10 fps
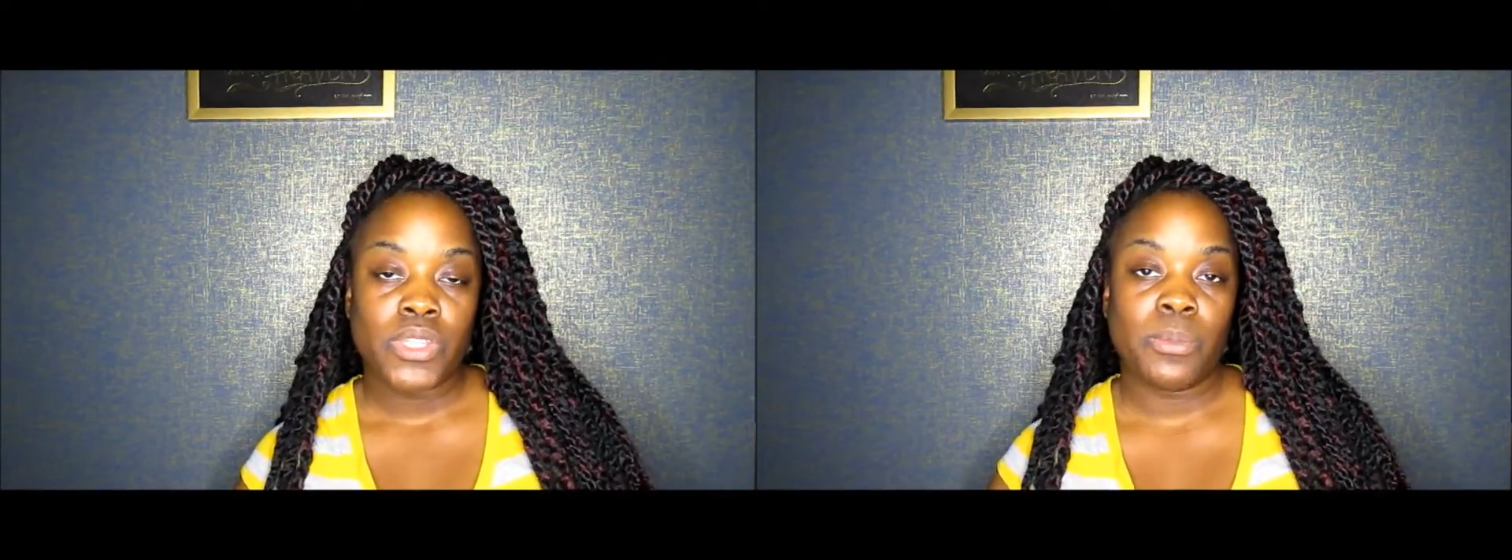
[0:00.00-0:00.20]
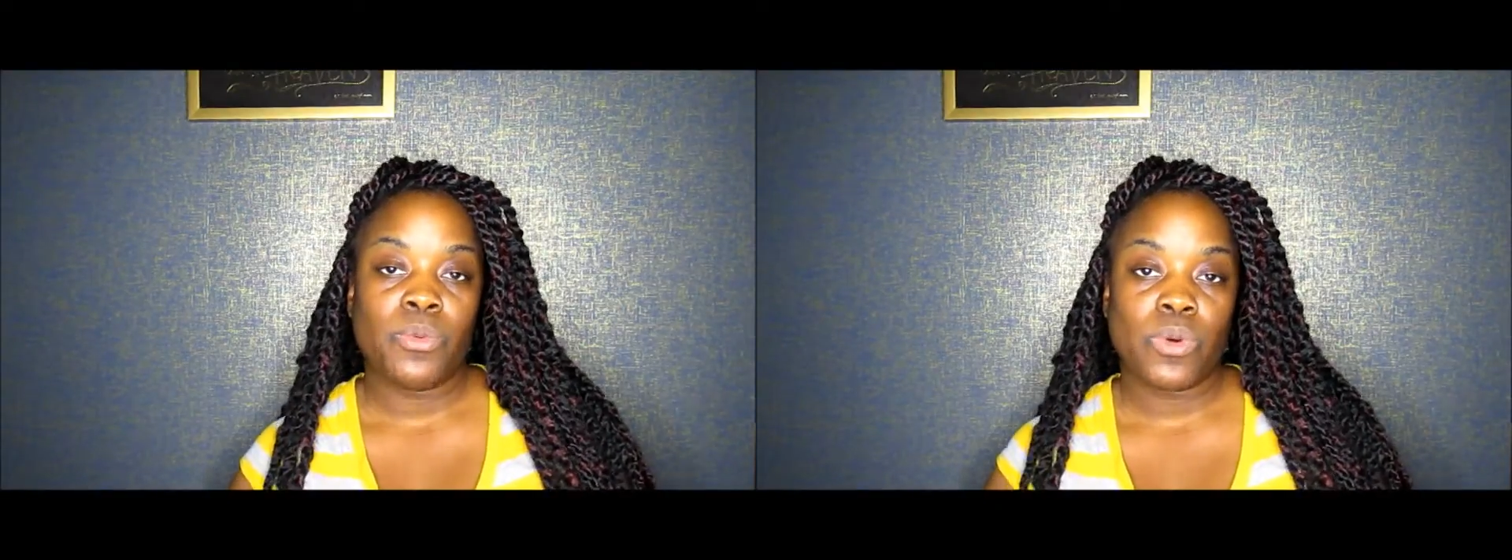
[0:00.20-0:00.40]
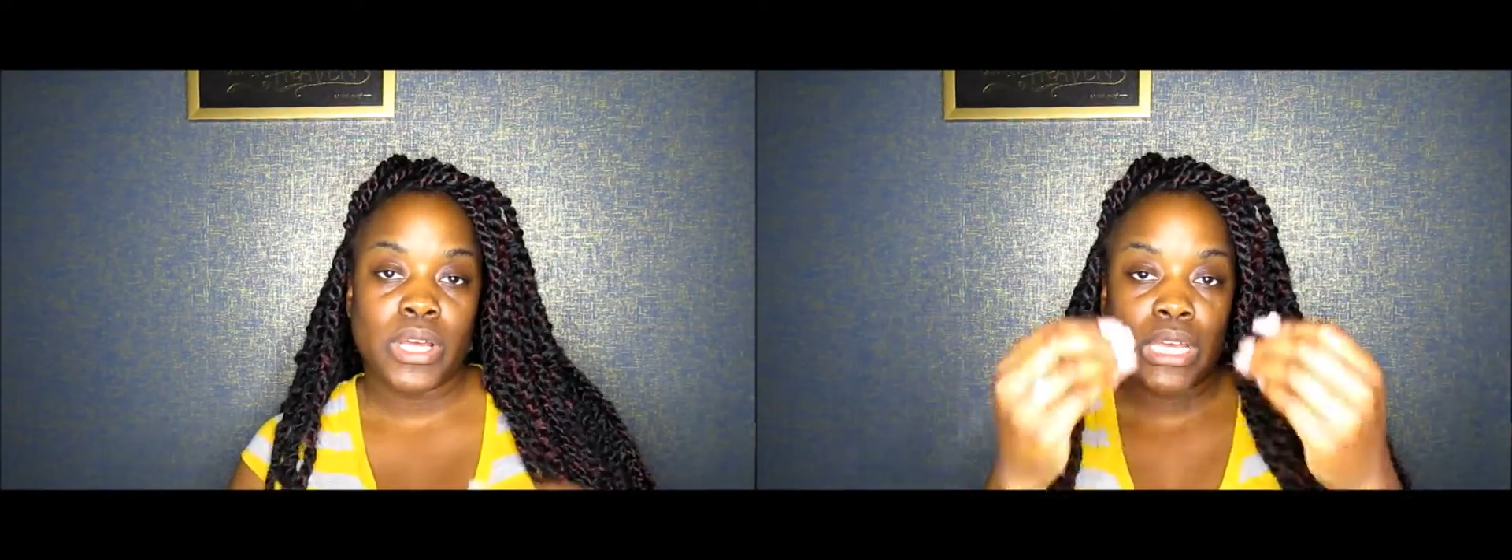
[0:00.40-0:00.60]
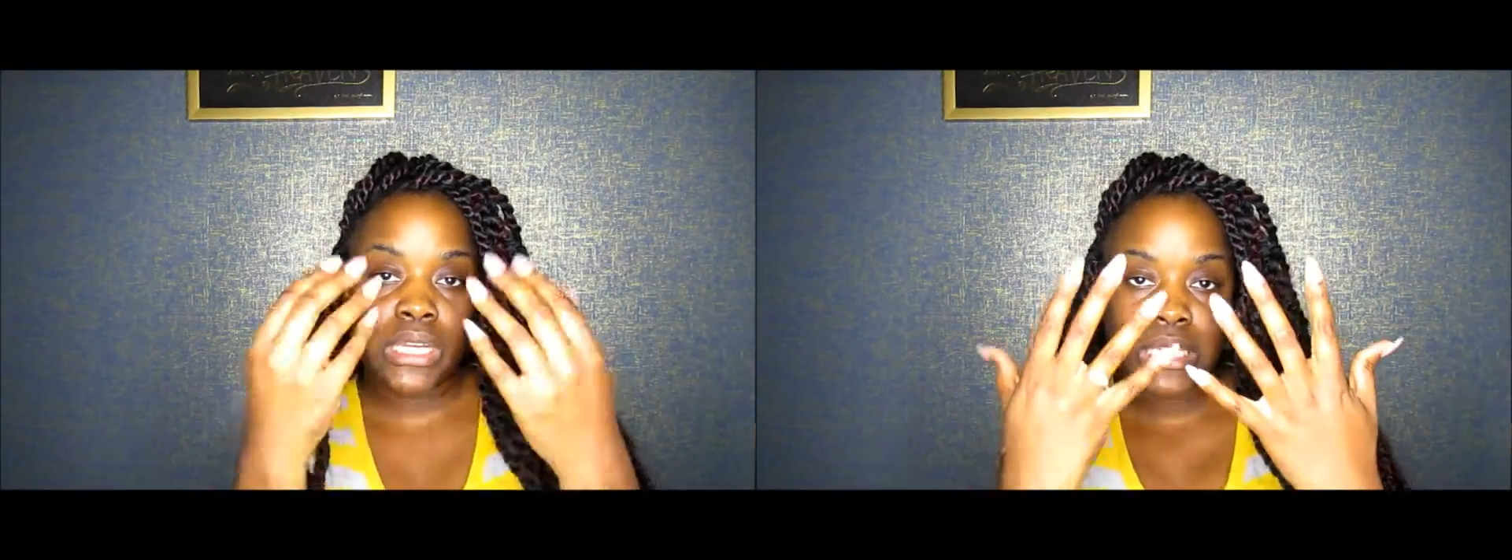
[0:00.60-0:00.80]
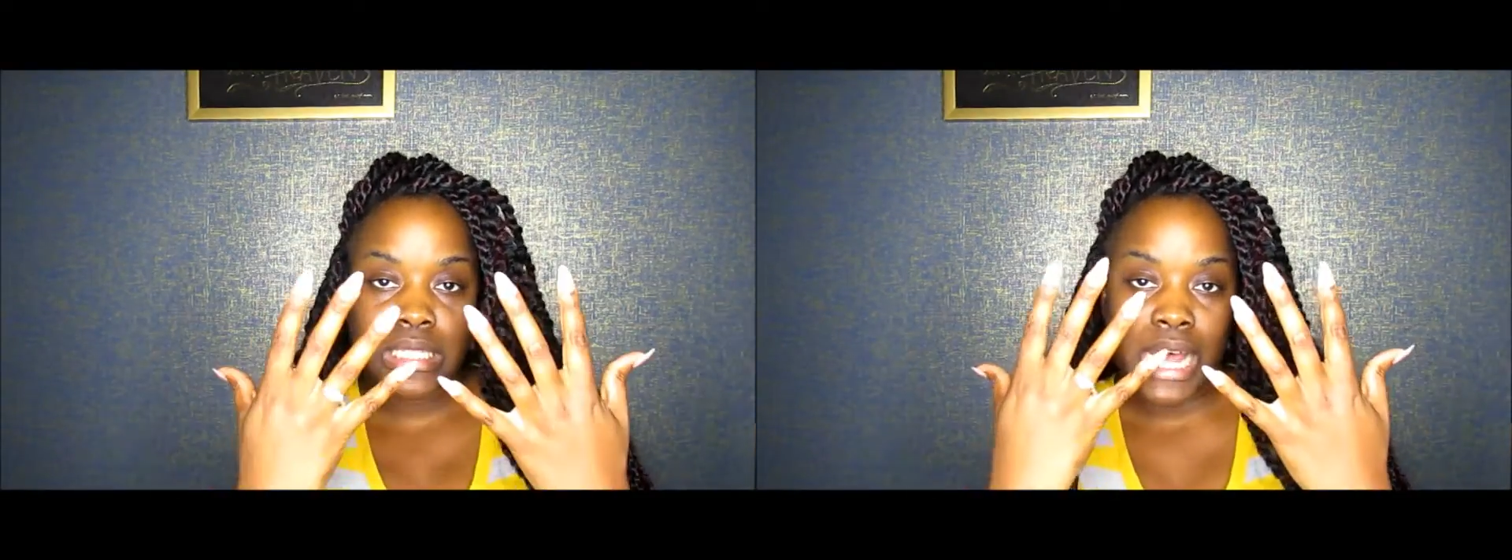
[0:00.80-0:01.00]
number one,
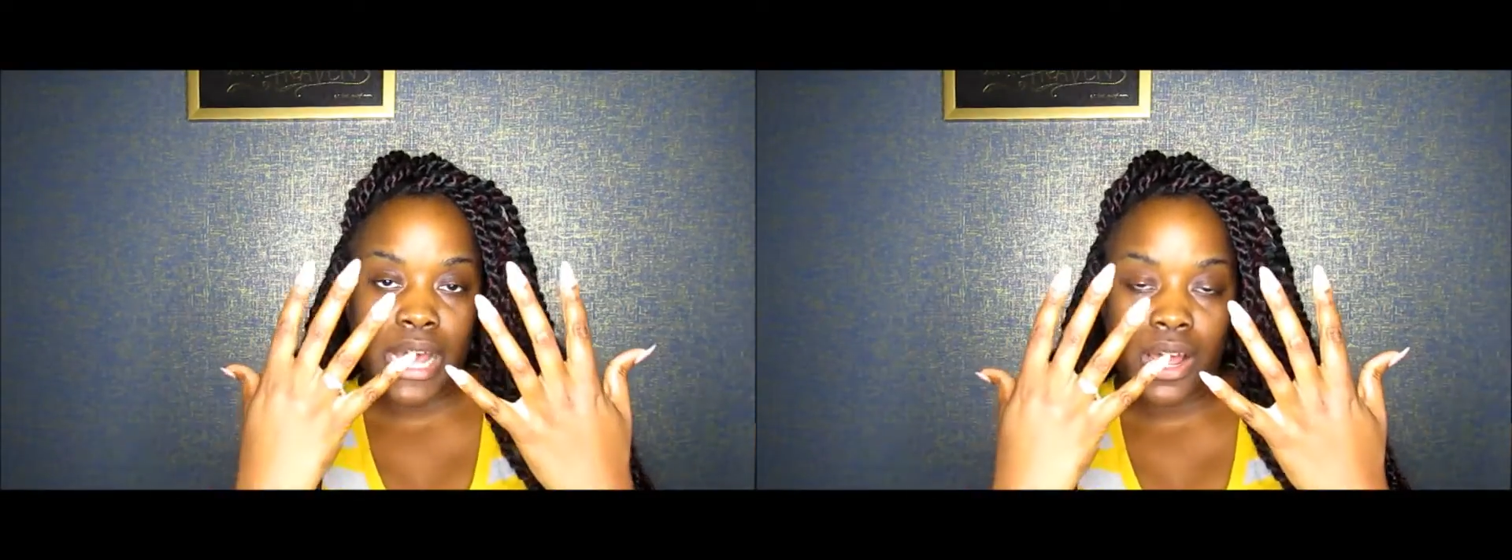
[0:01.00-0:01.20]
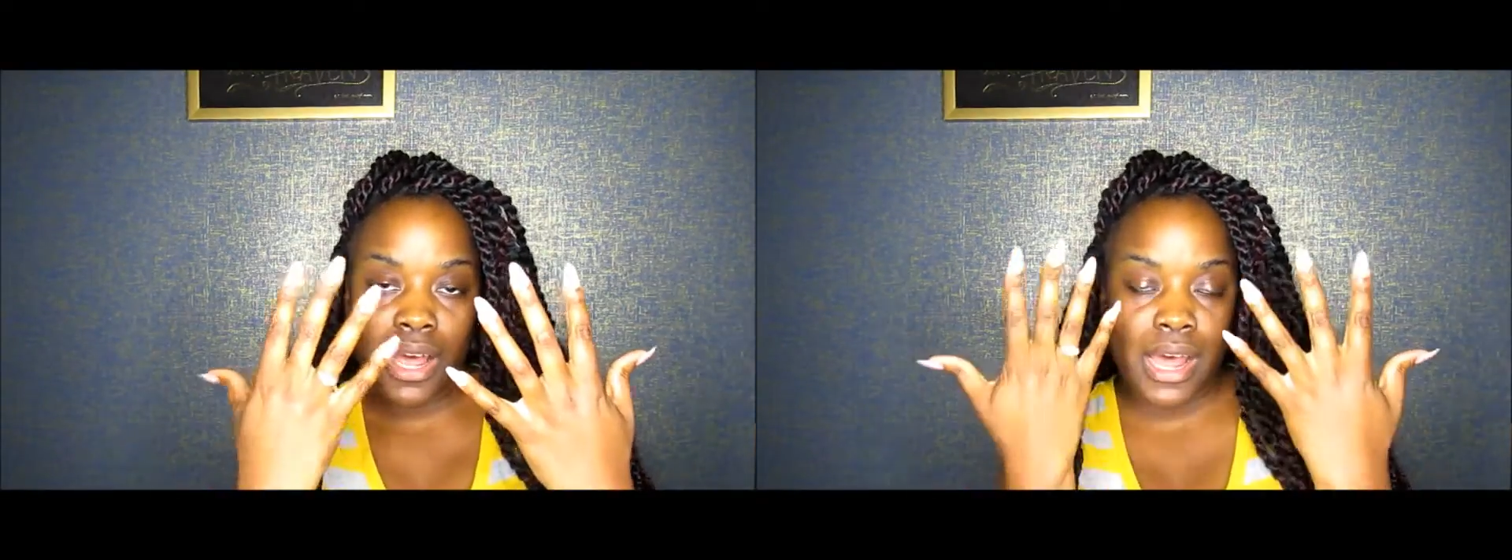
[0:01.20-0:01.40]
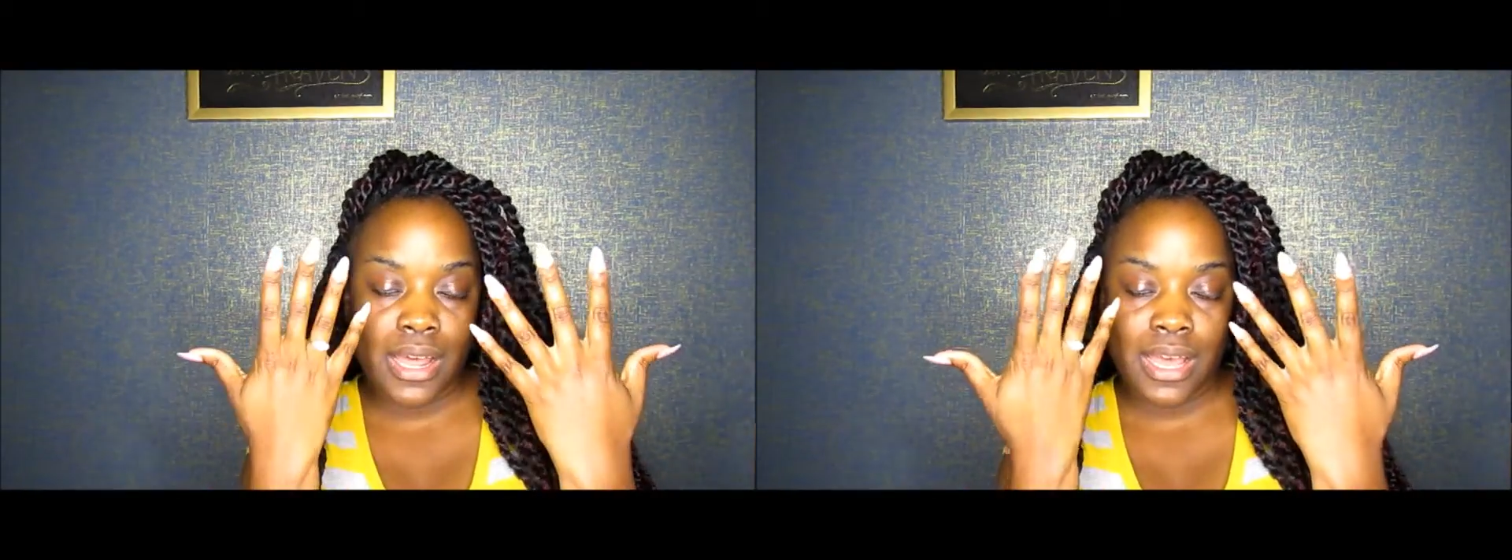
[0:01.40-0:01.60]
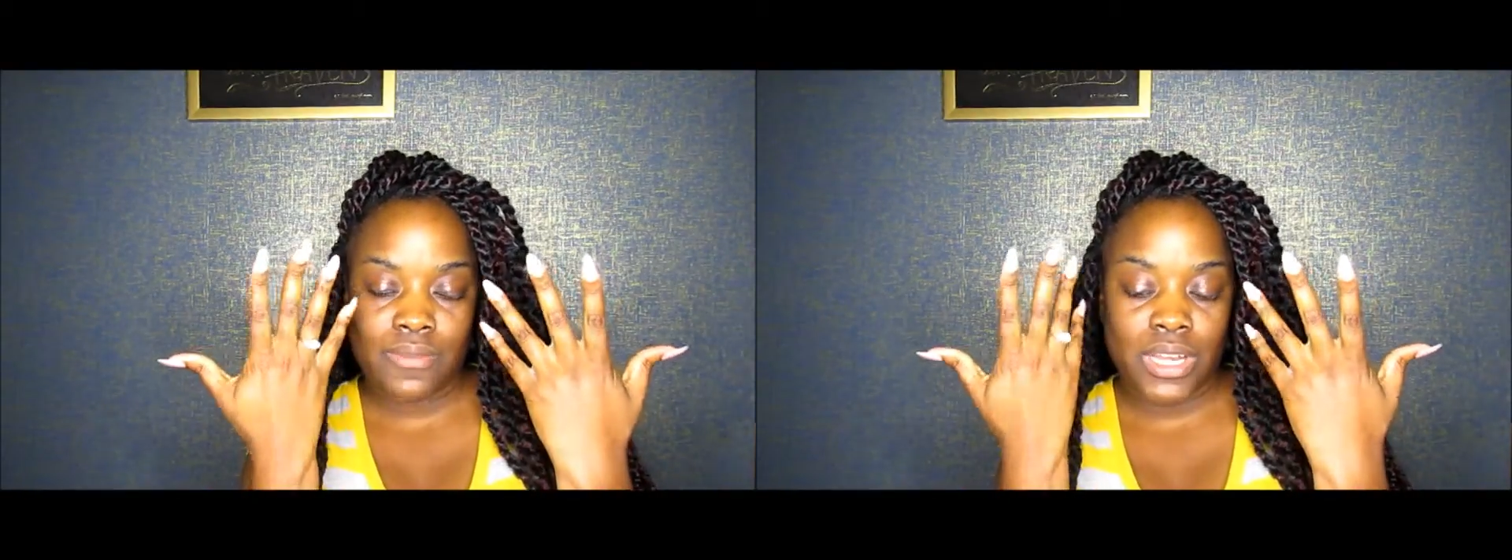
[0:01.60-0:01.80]
because I have